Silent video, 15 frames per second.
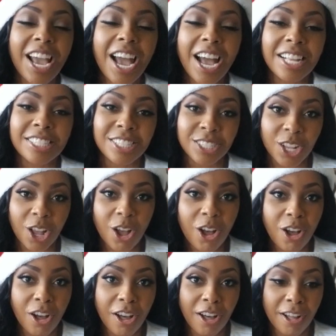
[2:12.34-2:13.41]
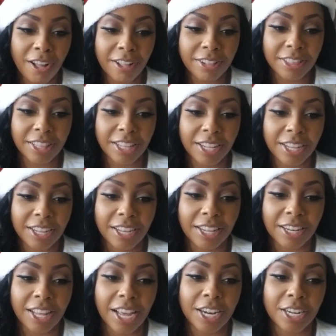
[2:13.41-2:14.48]
I saw a
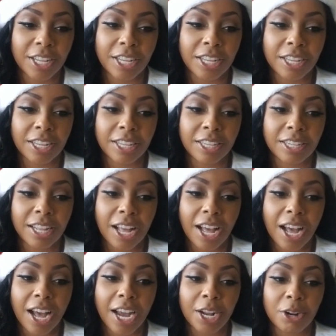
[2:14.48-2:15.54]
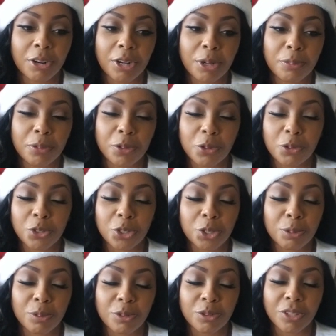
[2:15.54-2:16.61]
lot of higher up
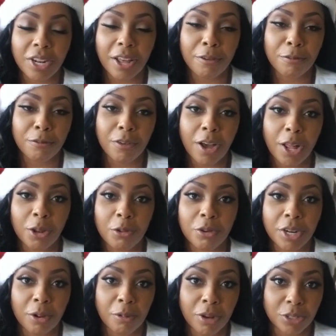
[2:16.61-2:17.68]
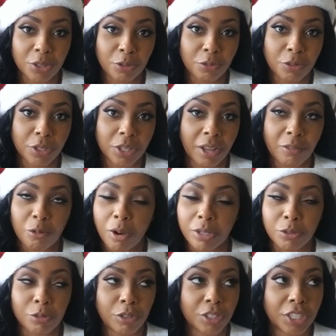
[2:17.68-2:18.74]
YouTubers that I follow and I watch their video. I've
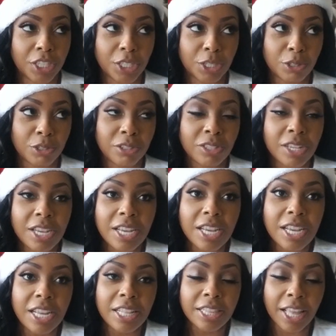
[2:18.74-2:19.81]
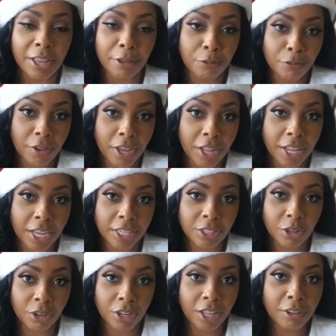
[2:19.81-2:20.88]
watched for years. They found like
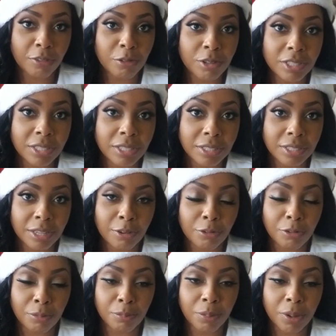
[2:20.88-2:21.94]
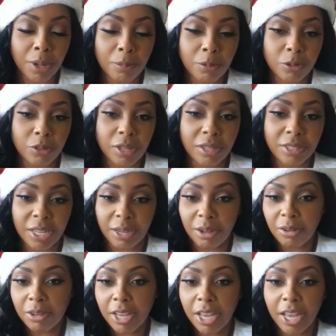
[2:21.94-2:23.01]
their loved ones and stuff from Bumble. So I was like,
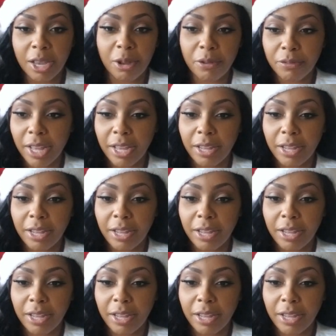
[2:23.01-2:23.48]
okay,